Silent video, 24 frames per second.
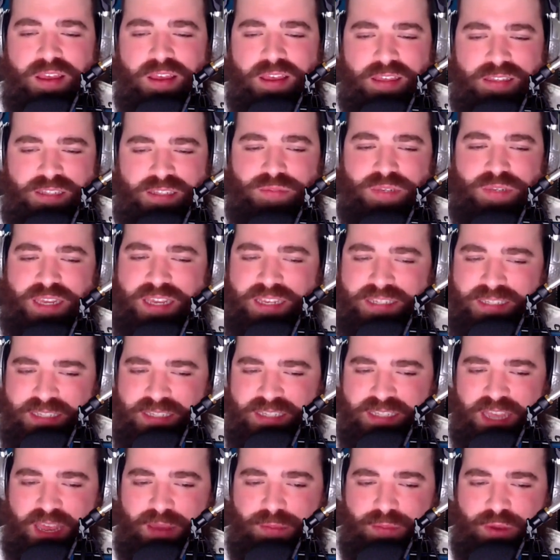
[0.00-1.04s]
Seems like he's the
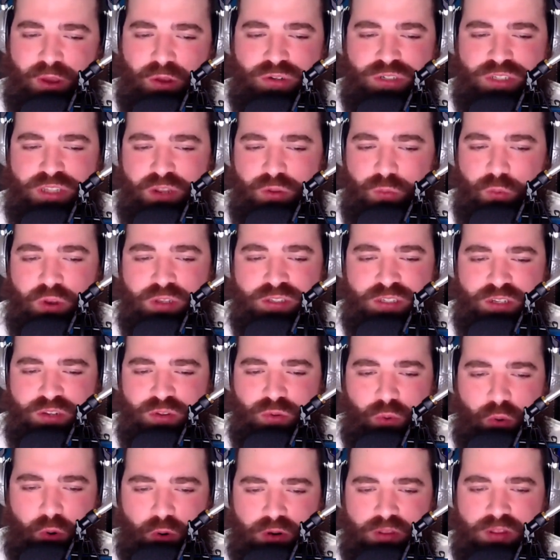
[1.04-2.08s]
same coach that he was in New
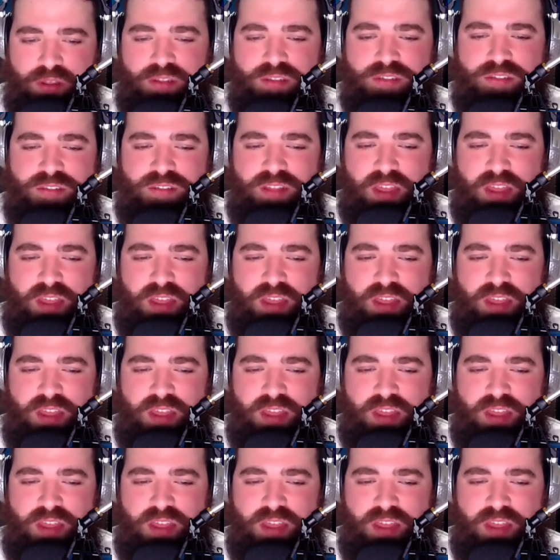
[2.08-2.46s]
Orleans,